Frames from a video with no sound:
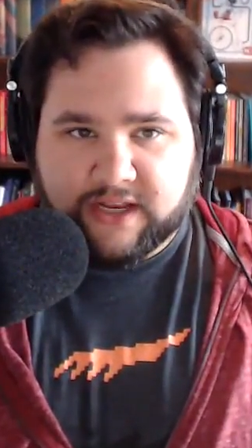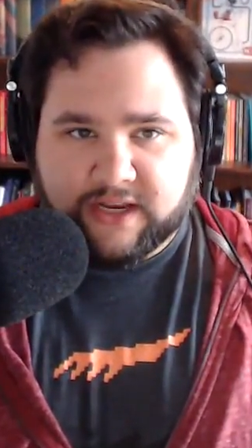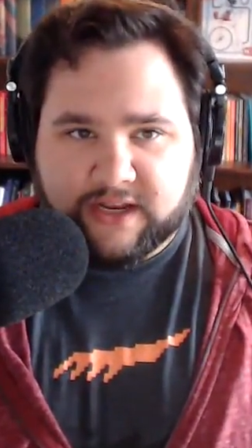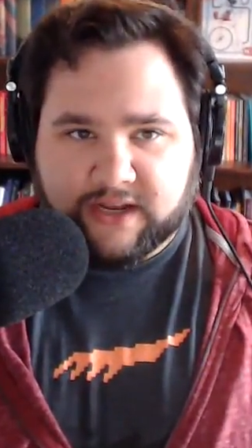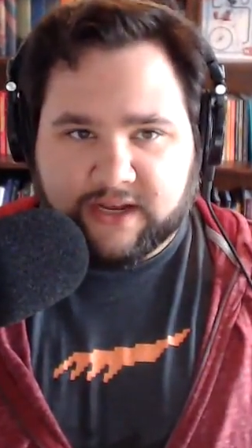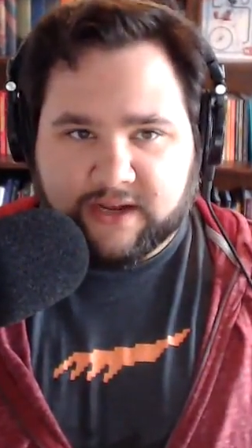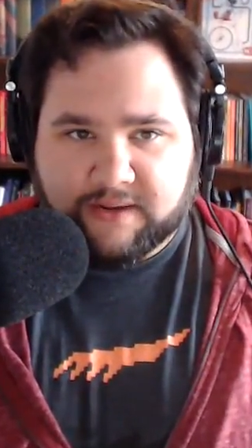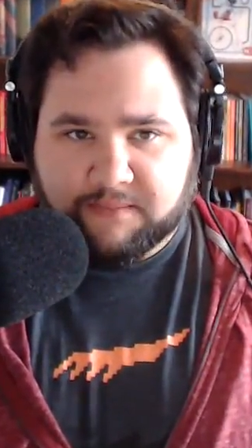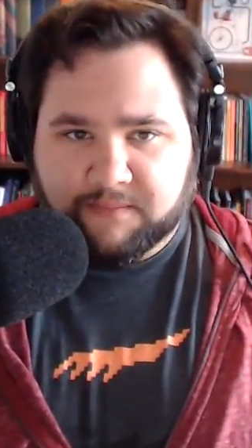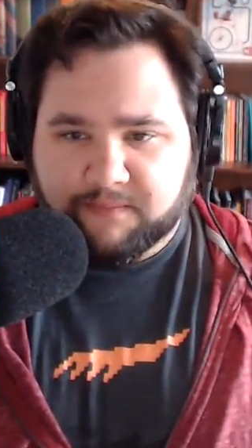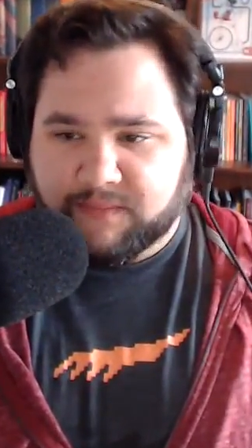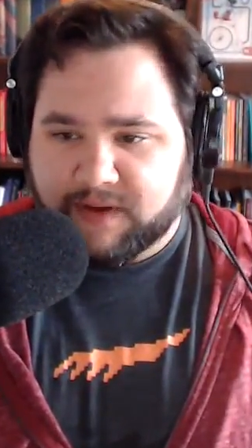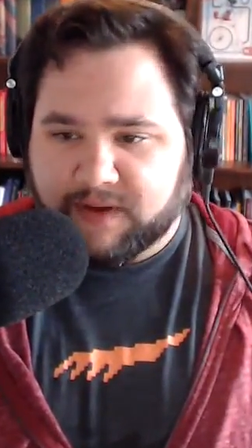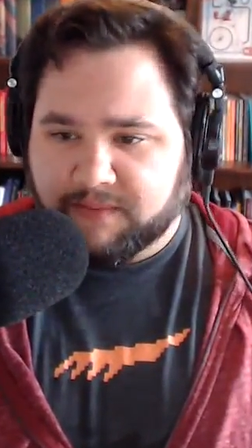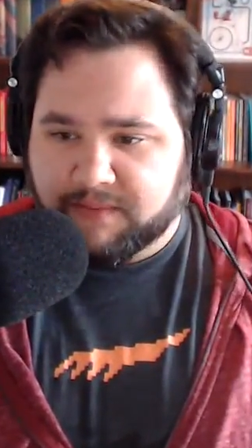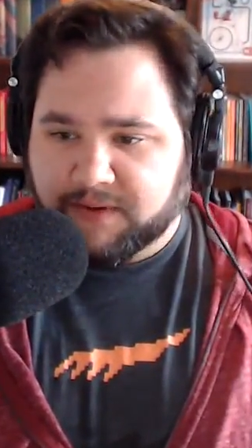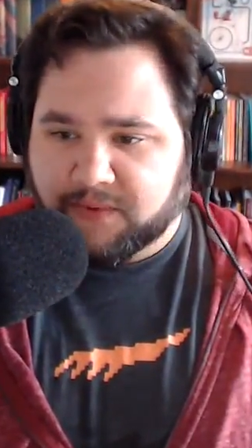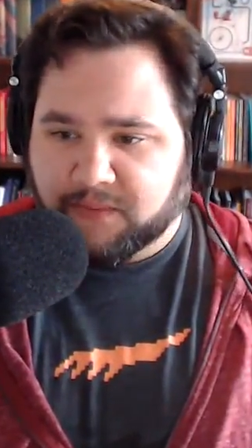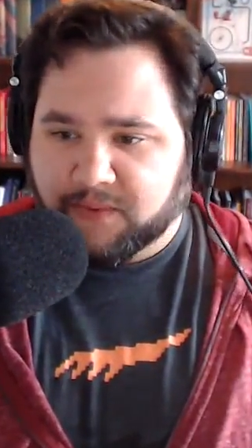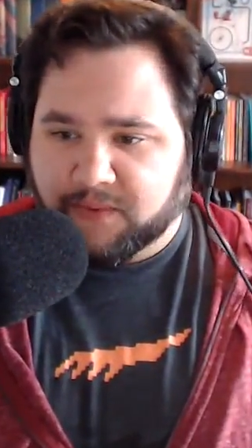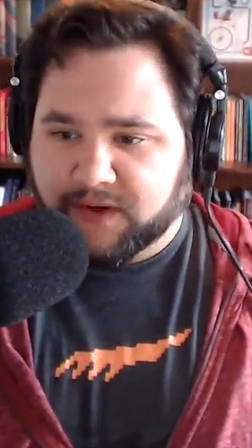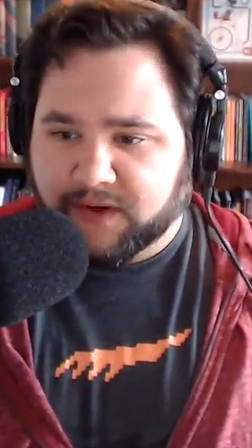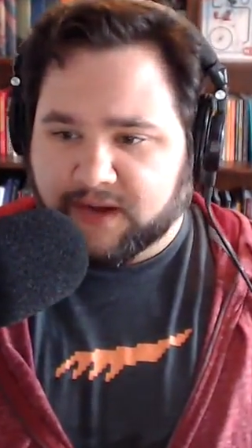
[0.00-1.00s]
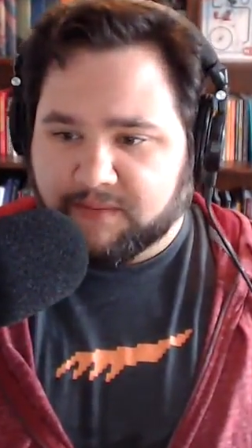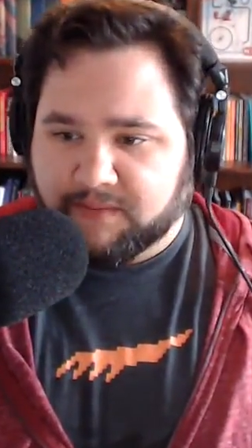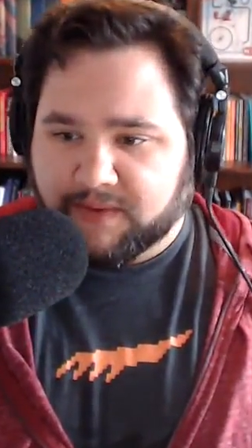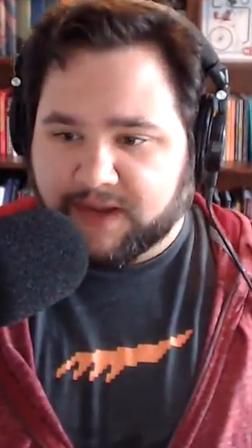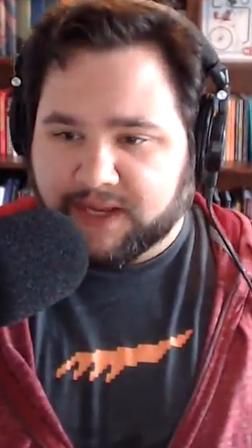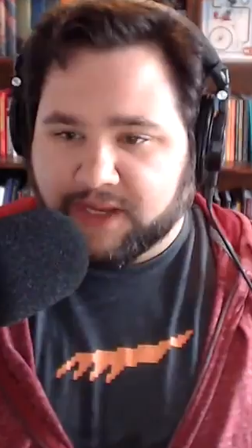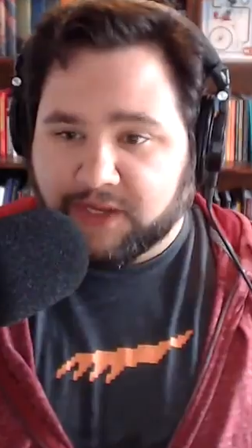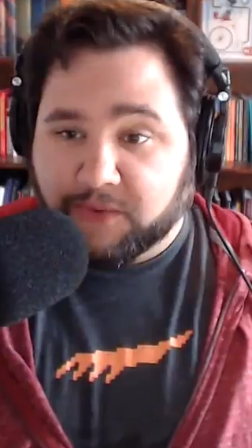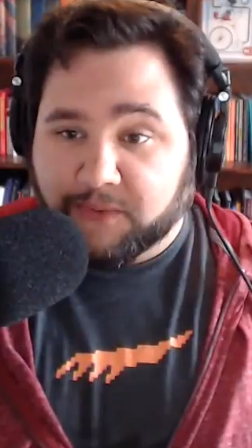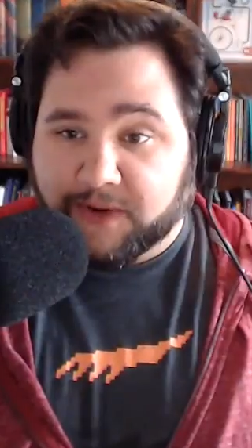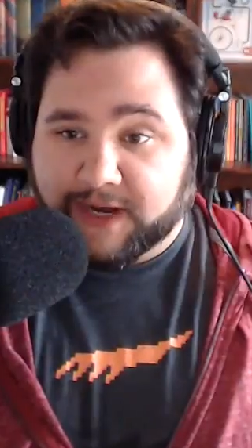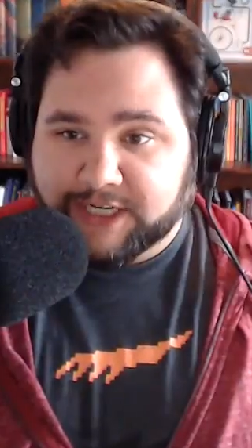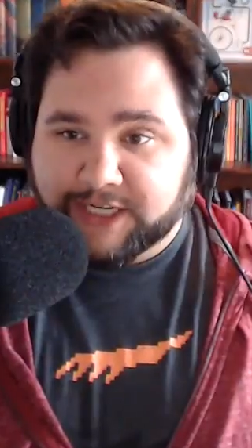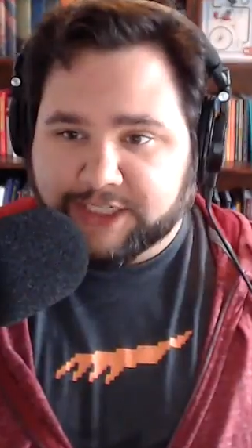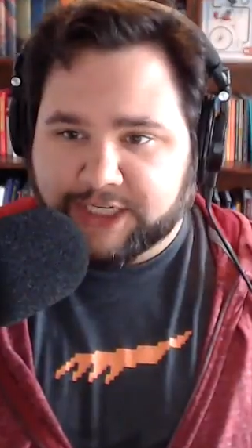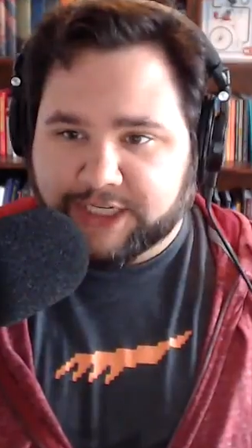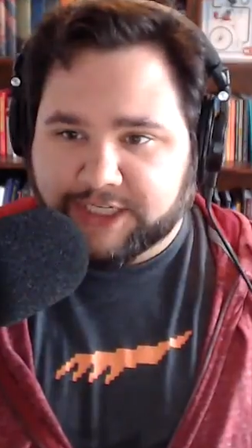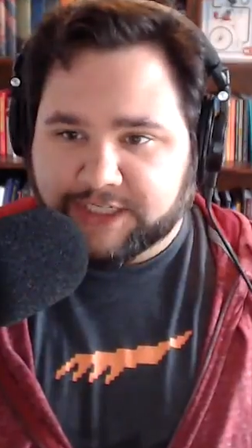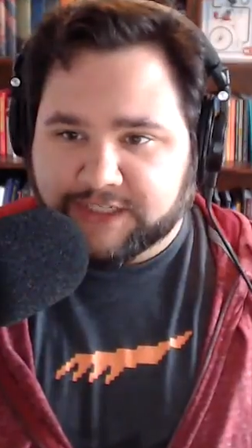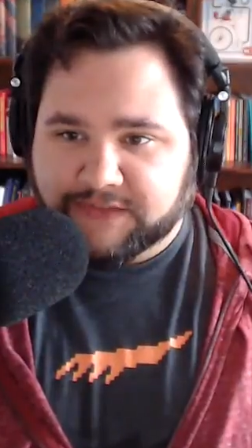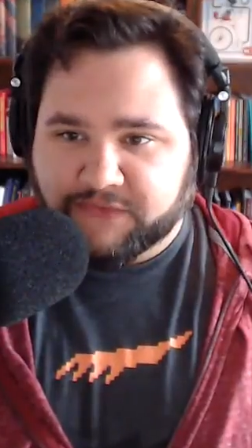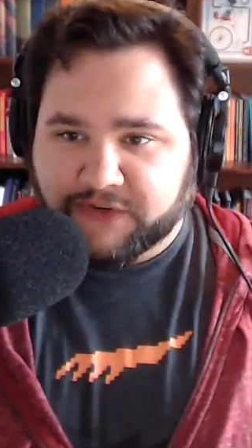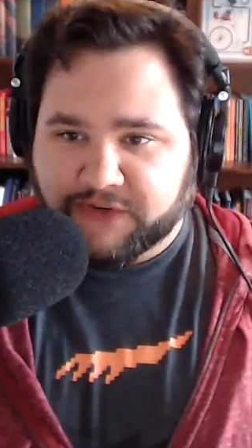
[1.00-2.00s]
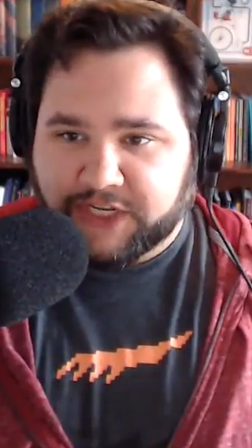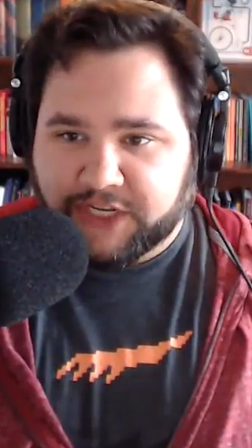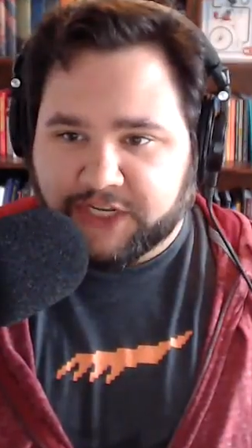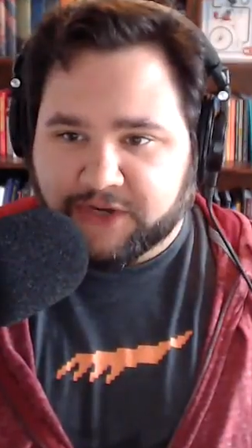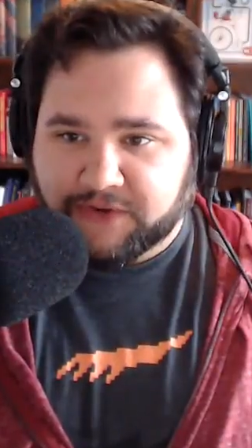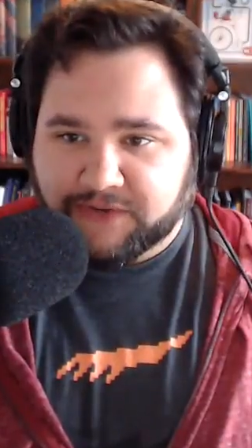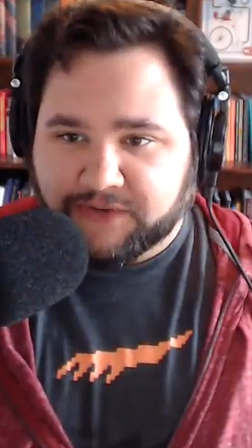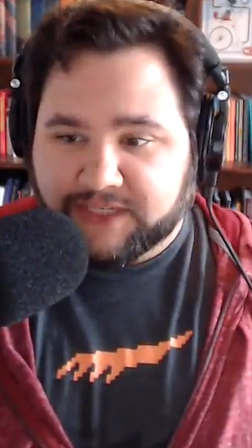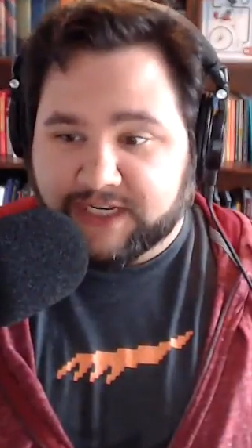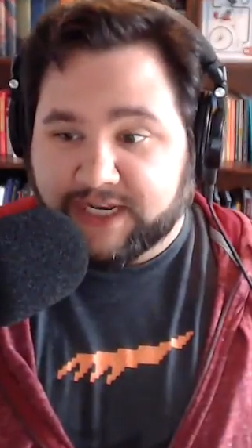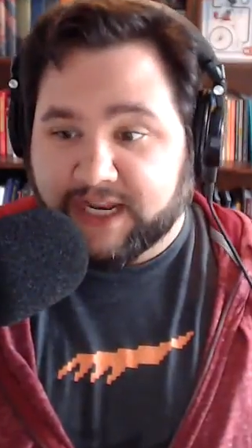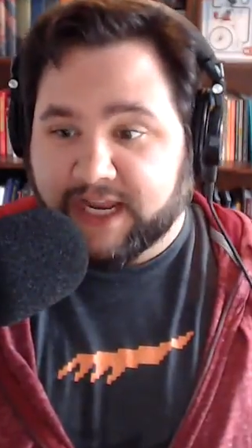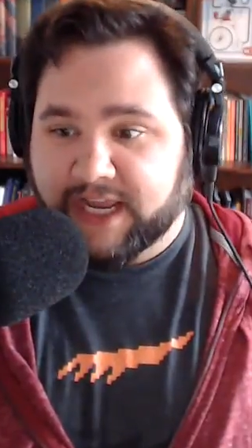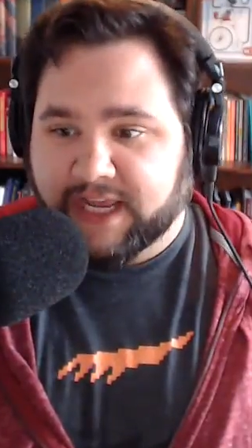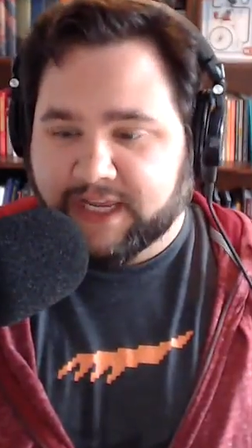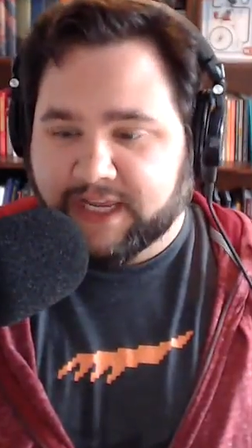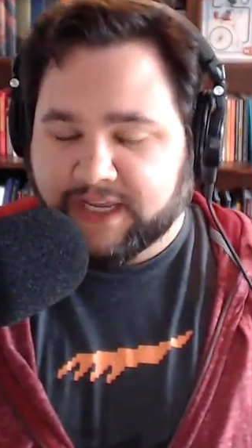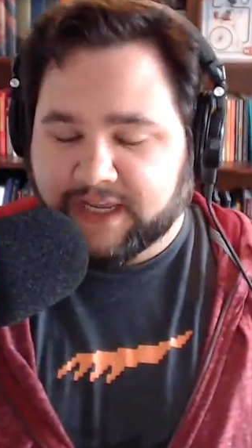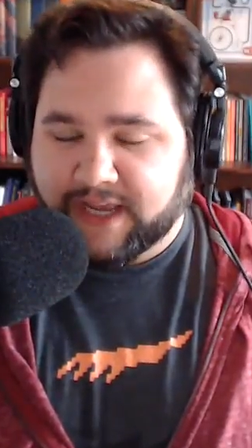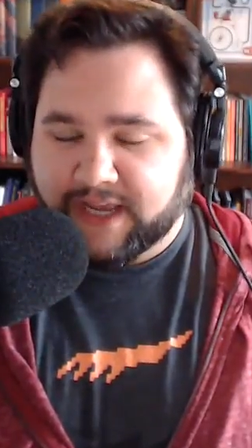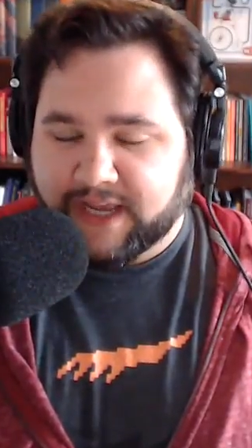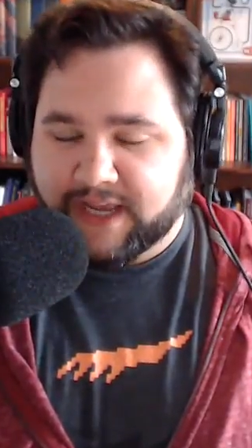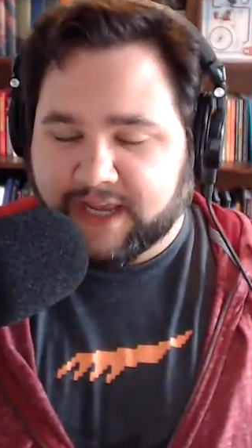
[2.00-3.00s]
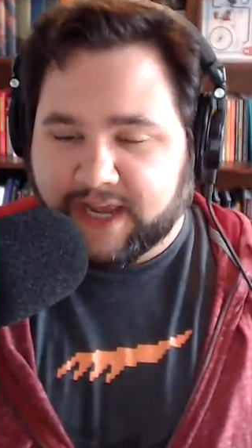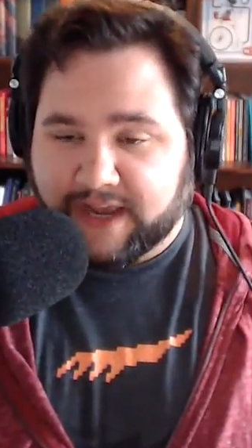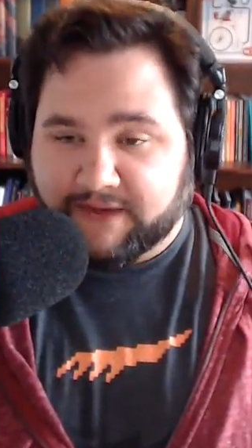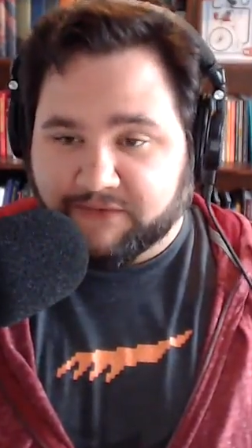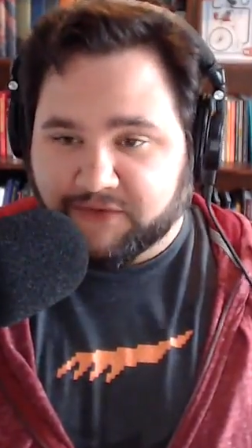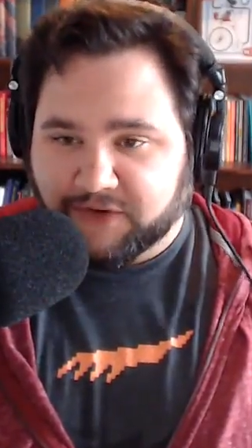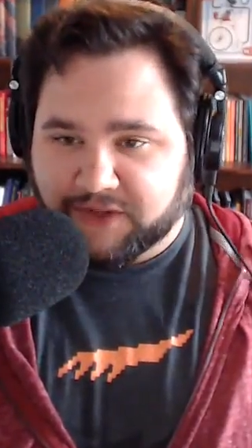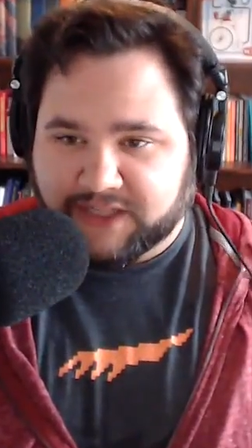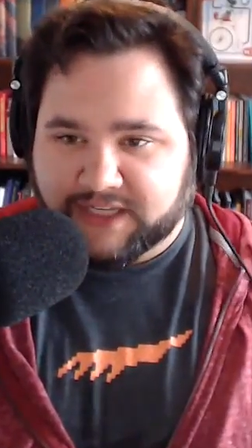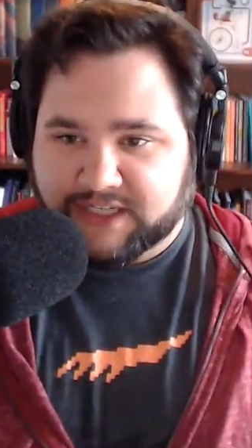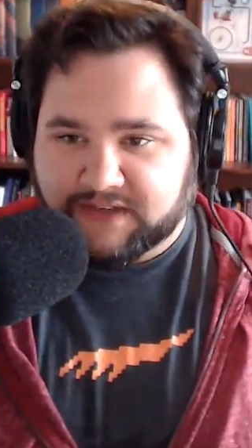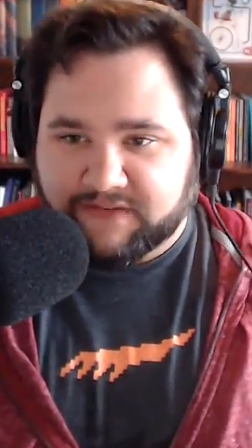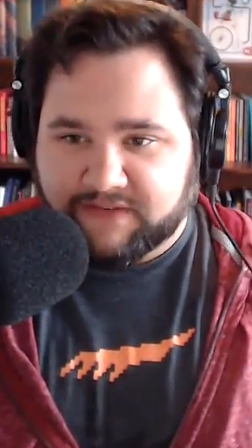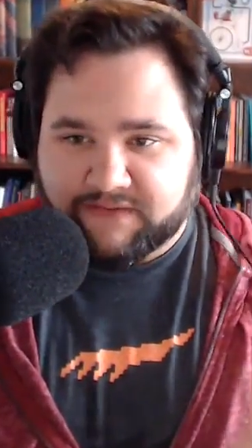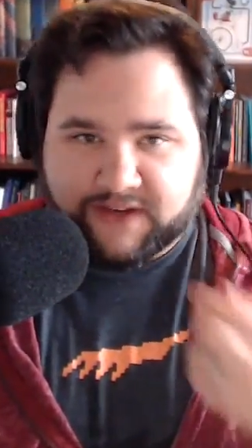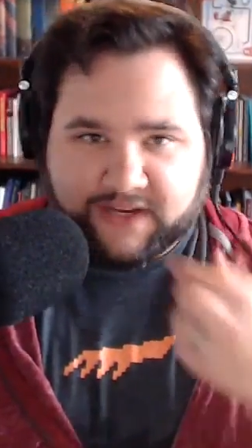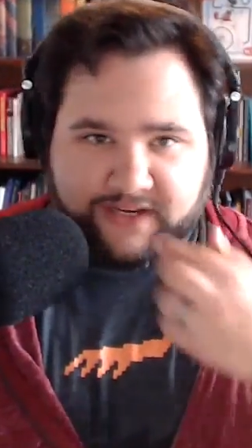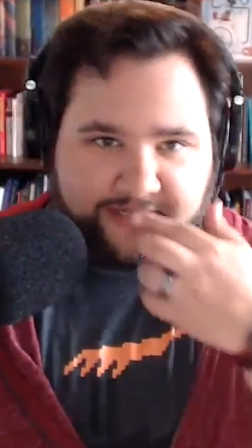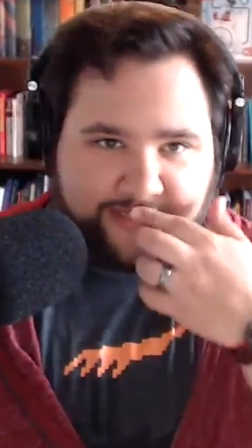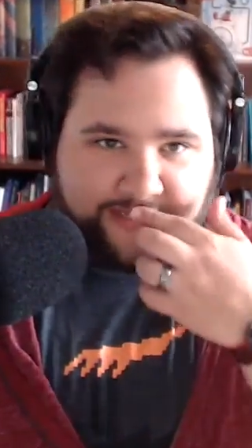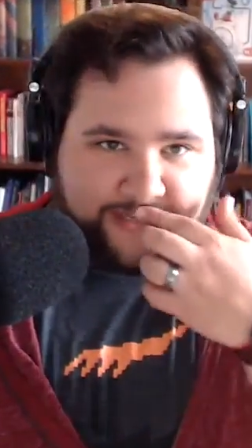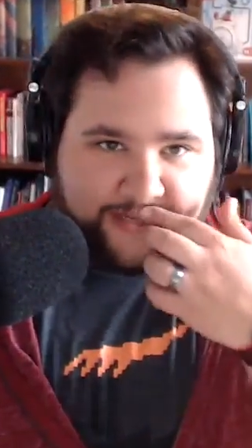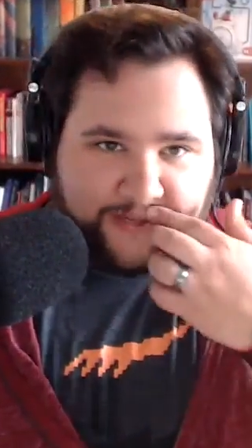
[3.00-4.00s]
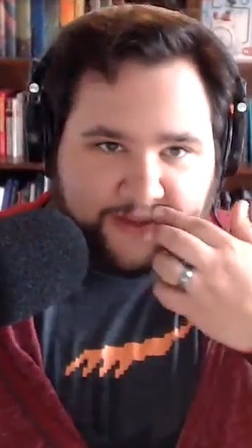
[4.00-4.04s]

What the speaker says: I'm going to work on my UI changes video today after this event.